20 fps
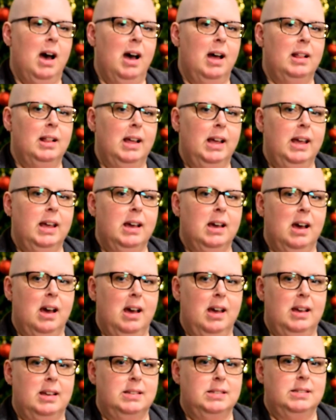I like
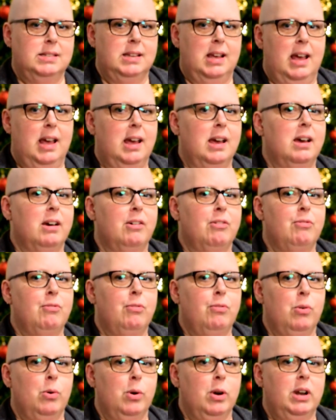Isaiah
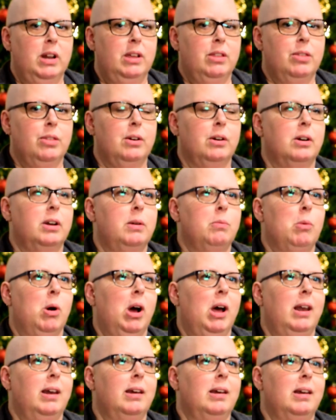
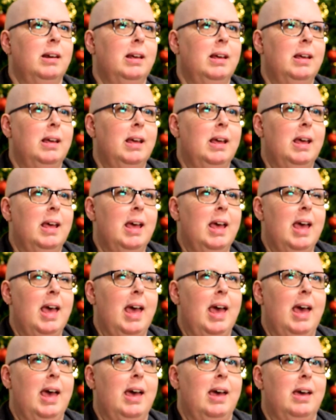40:31.
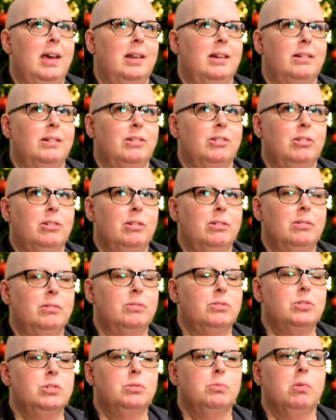And
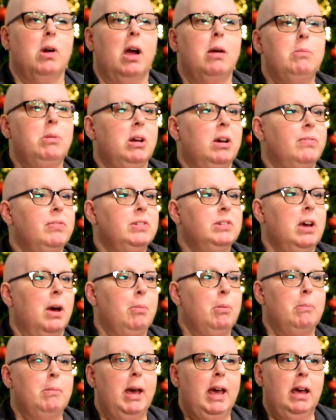to rhyme it off the
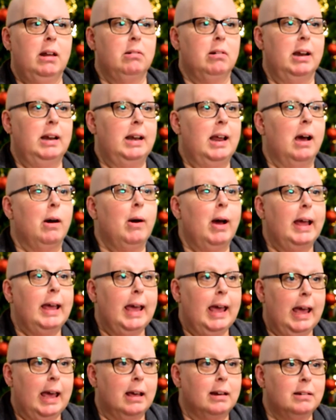top of my head right now, I
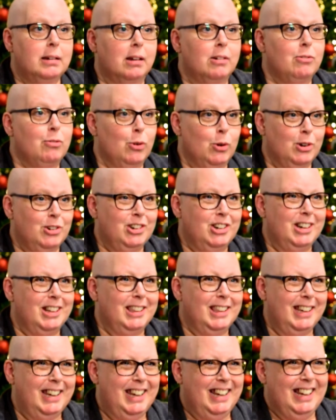can't,
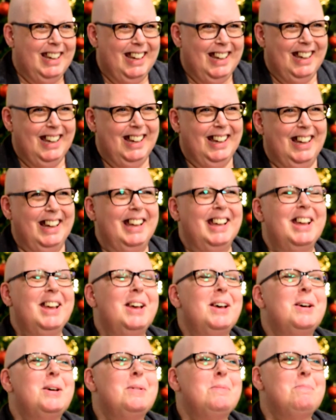unfortunately.
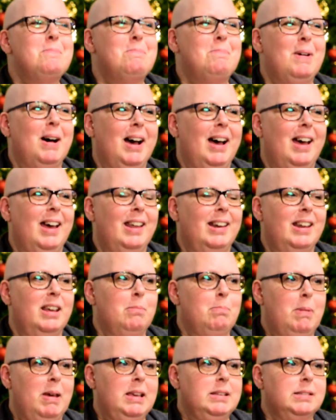But
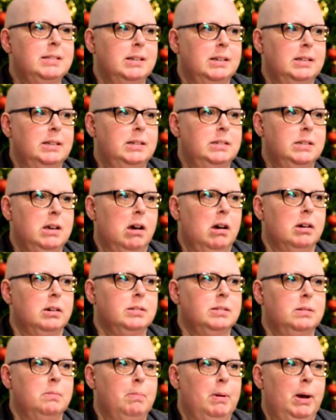it basically
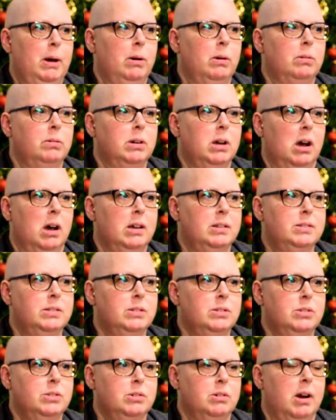talks about
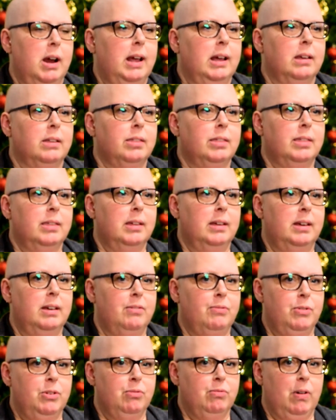God's strength
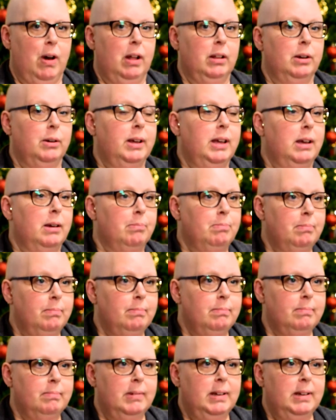if you follow Him.